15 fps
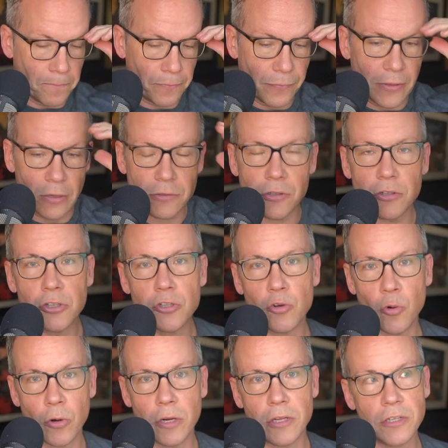there's a
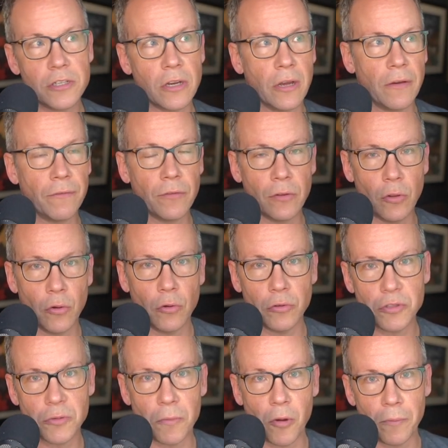shortage of local
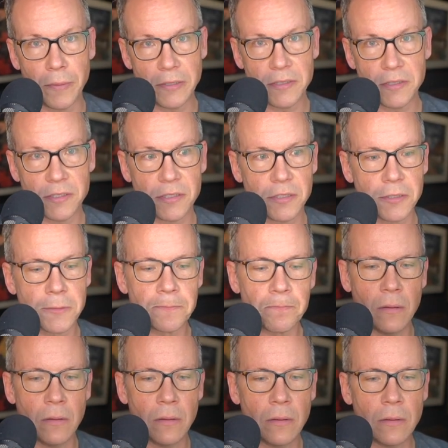small businesses.
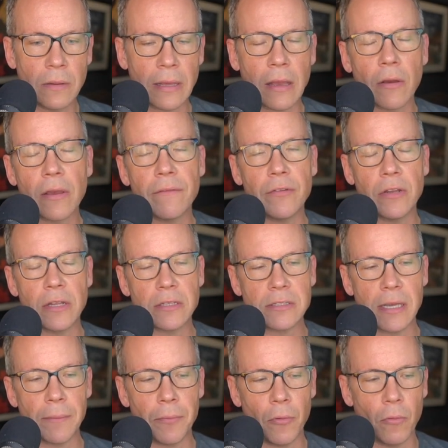Like I'll give you an
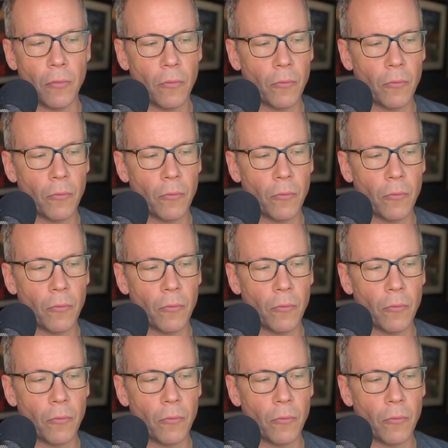example.